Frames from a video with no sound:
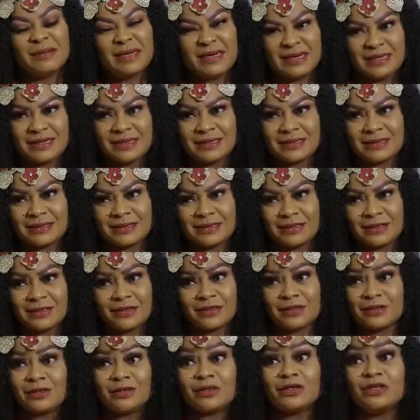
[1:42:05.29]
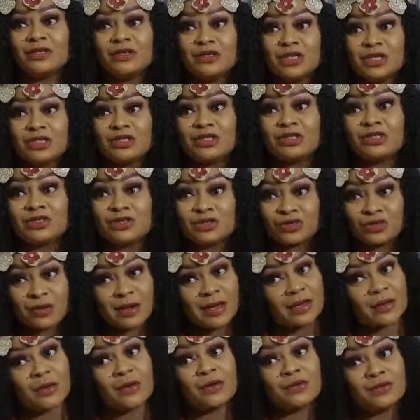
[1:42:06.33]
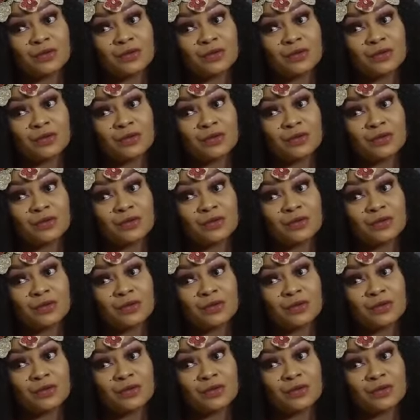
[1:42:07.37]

please, you need to try